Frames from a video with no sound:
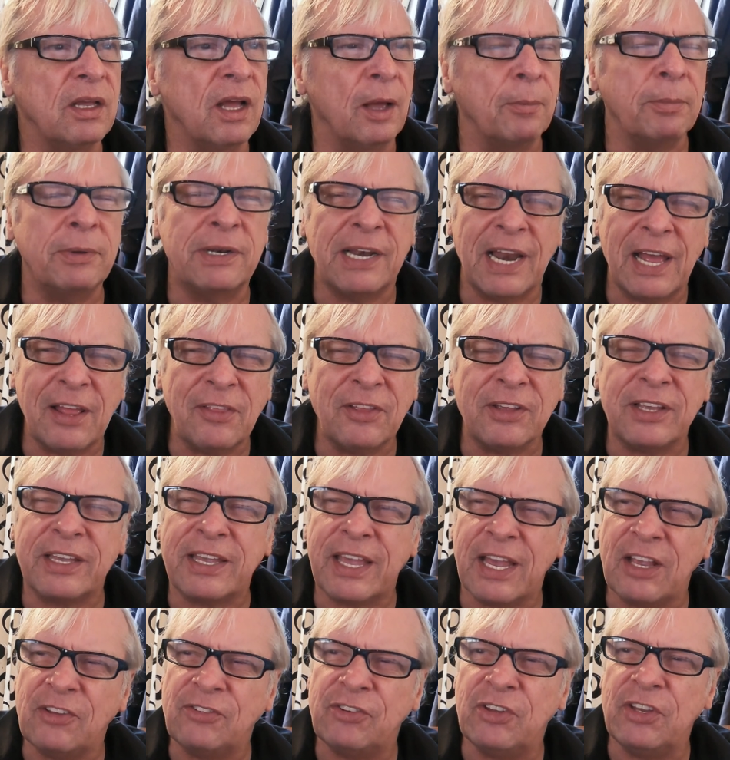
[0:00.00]
I'm glad that
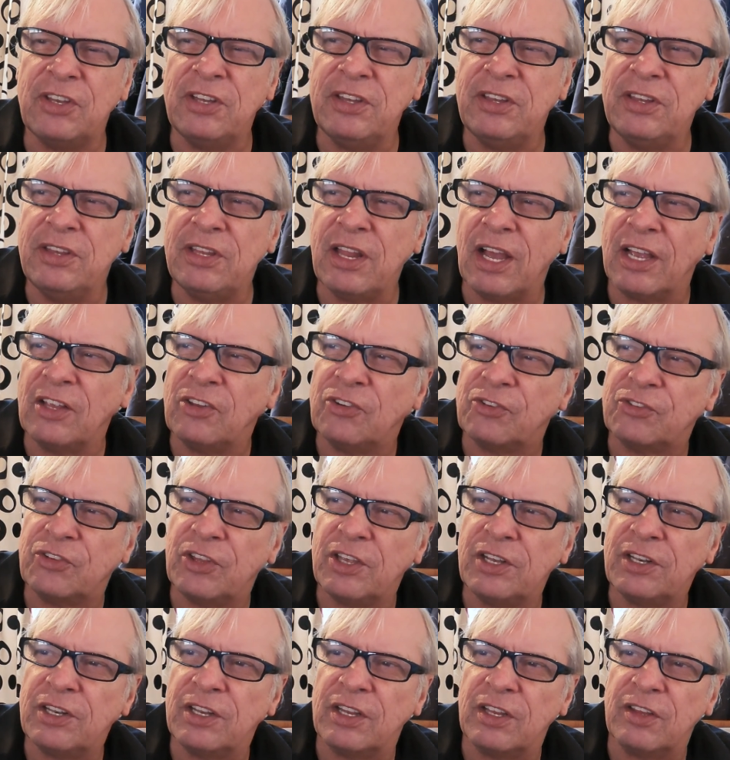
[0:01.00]
Casey
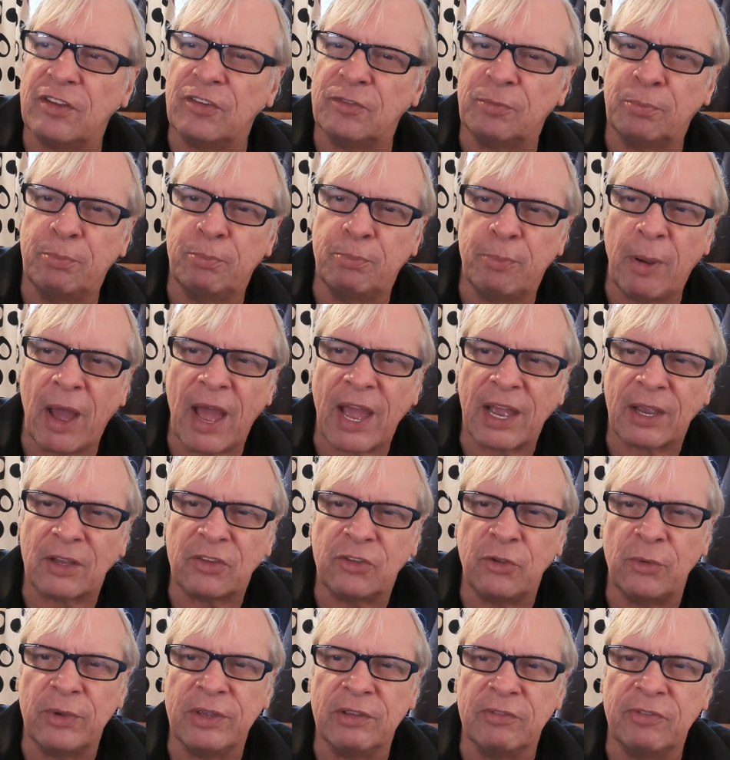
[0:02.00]
Neistat is back
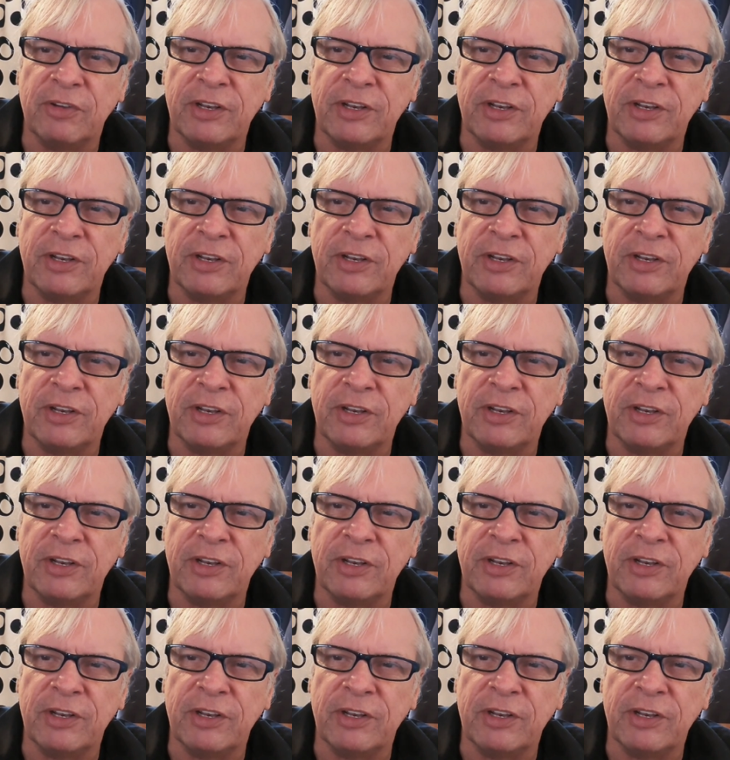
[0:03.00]
doing